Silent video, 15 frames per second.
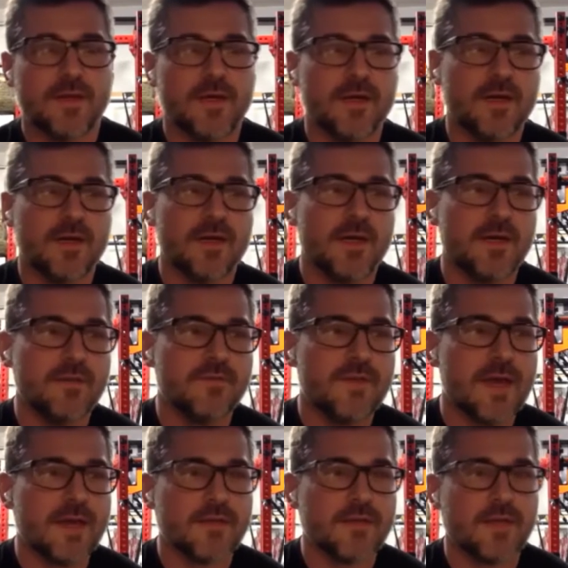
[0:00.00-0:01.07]
And the
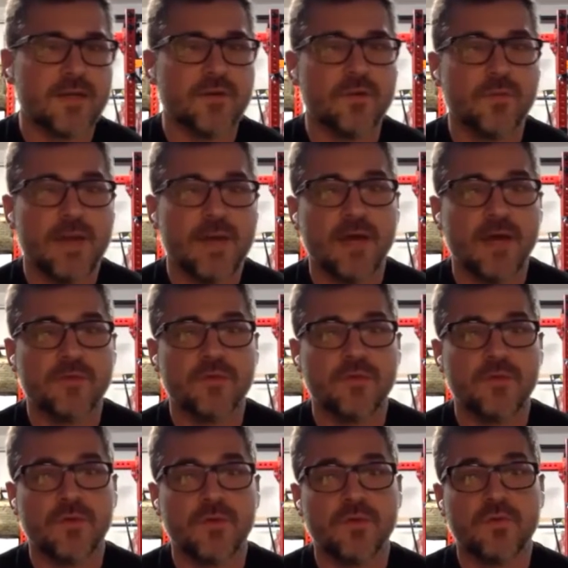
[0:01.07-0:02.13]
fact that it'll mount to
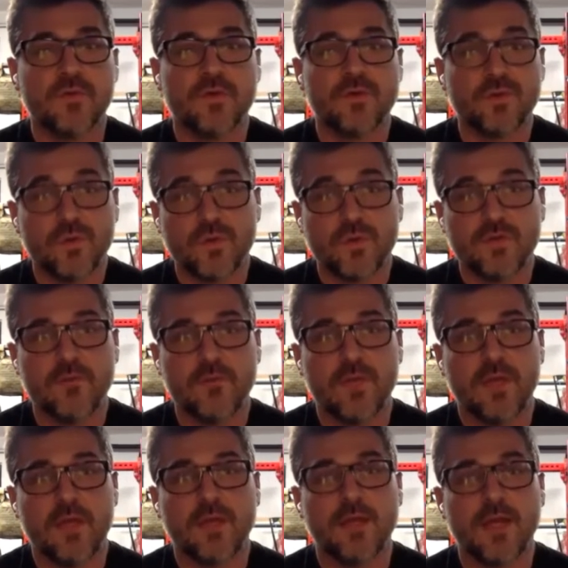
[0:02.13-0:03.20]
both, USA
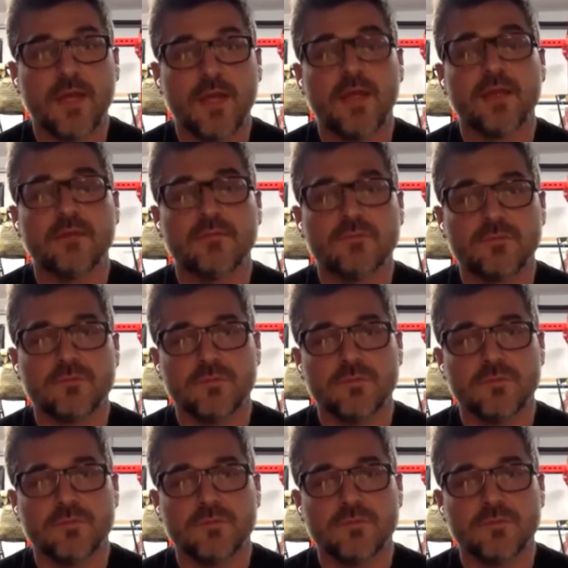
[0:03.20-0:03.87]
made and,